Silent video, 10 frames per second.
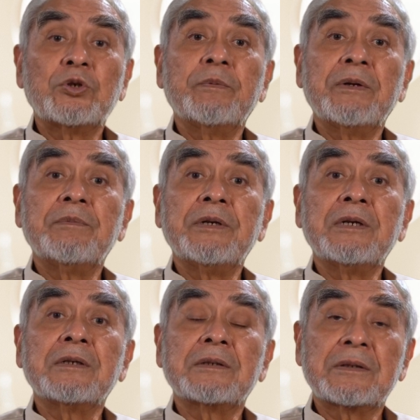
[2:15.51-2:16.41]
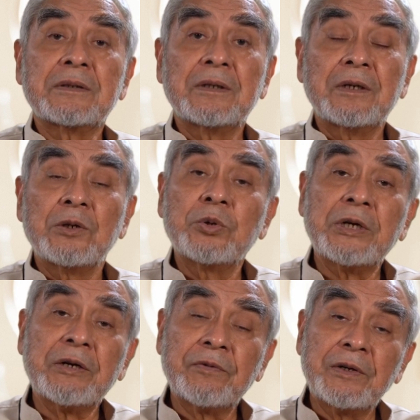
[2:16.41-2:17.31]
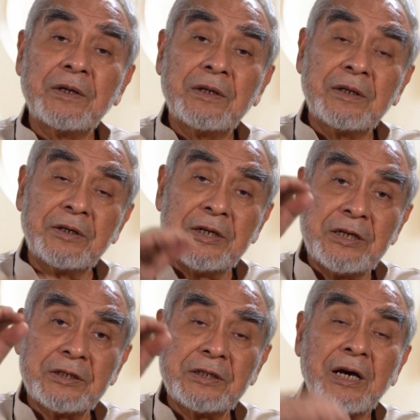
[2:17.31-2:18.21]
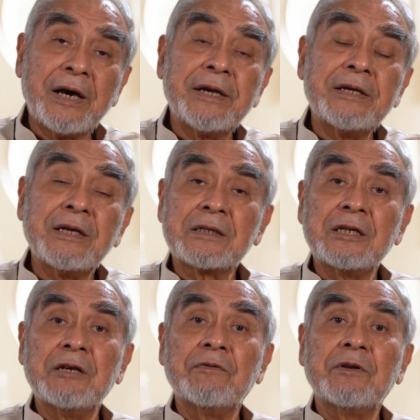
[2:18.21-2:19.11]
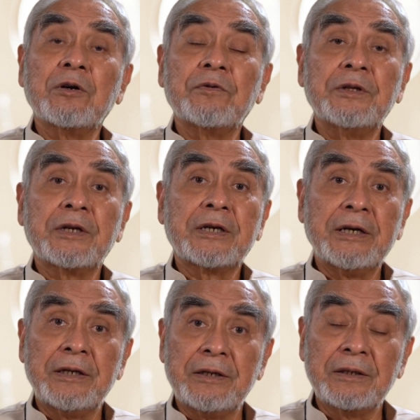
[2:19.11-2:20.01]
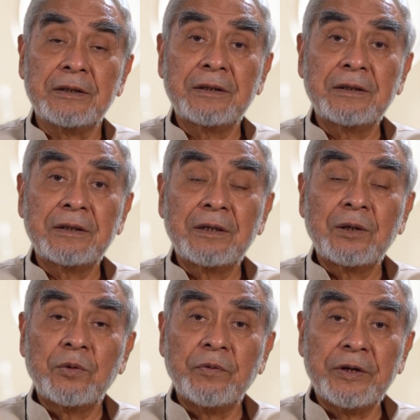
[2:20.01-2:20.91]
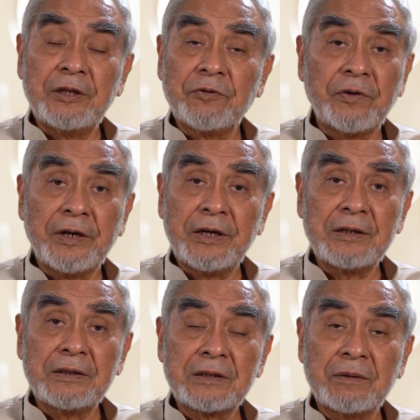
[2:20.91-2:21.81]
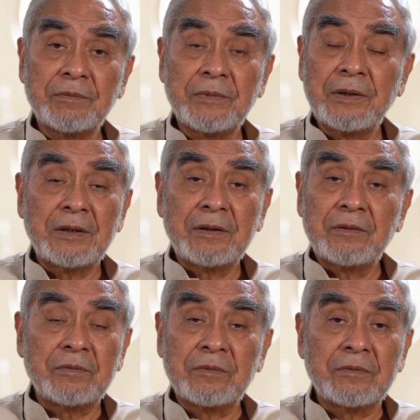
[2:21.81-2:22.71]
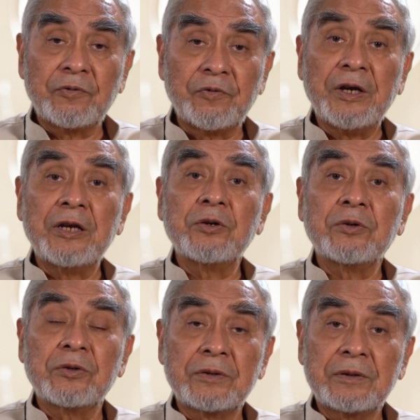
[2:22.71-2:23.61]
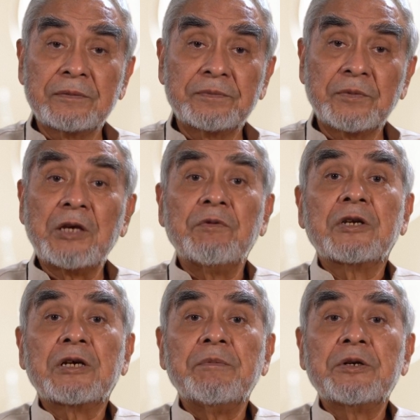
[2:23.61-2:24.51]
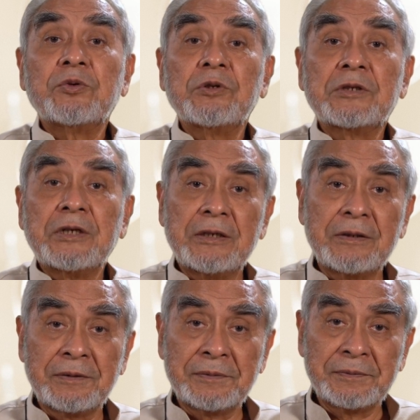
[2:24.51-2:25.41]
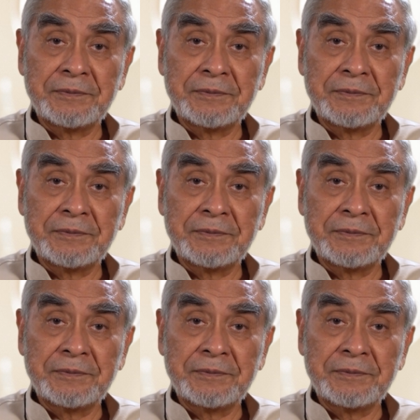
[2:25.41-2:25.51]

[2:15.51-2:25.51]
human beings who have reached the highest level of their career, when they find some failures, they even commit suicides.